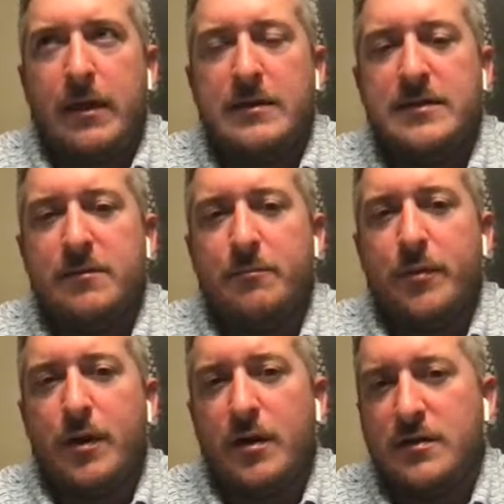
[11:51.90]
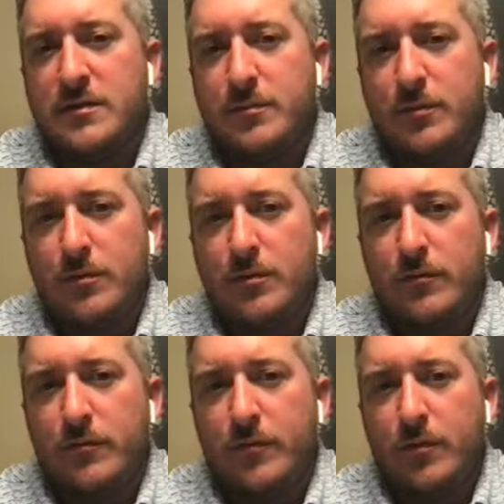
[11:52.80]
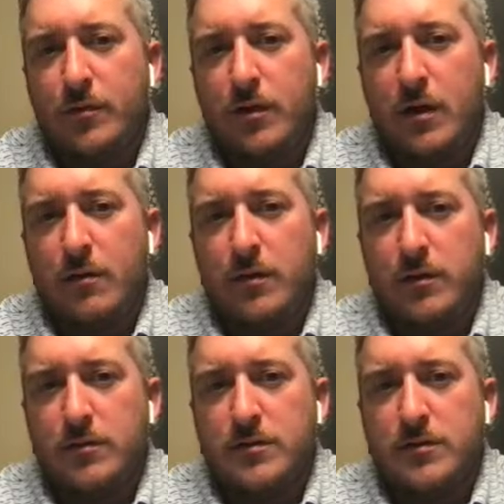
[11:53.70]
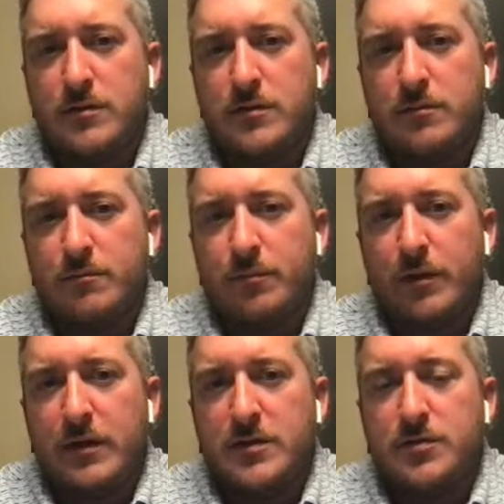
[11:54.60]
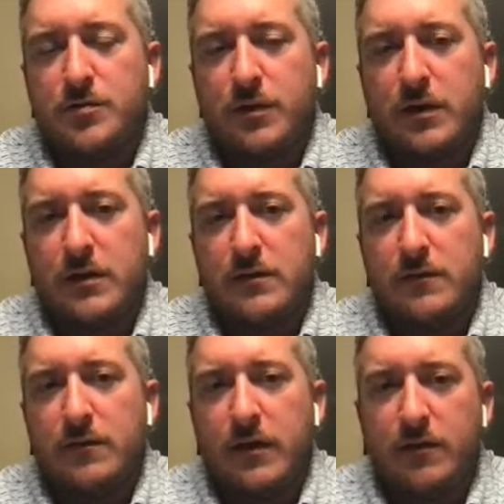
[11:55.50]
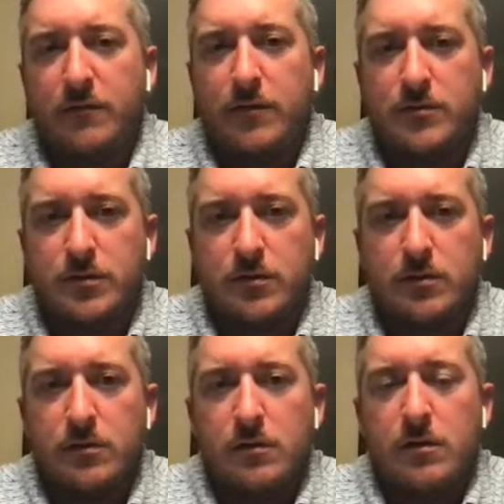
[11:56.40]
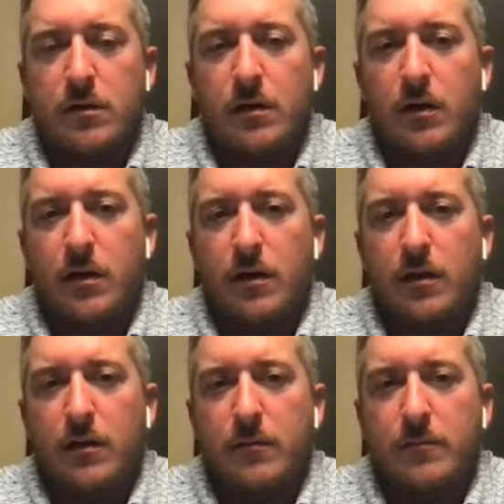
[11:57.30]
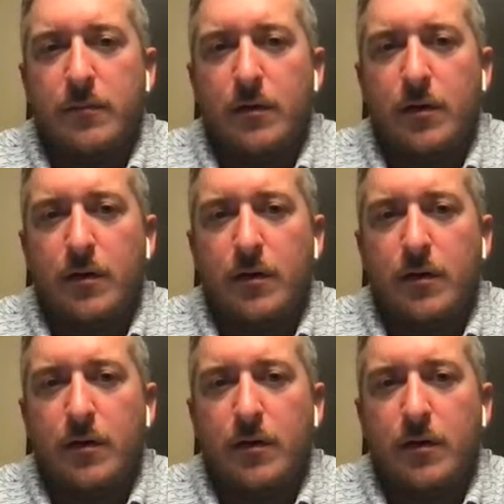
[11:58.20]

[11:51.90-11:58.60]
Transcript: is it possible for our users to place trades in the future on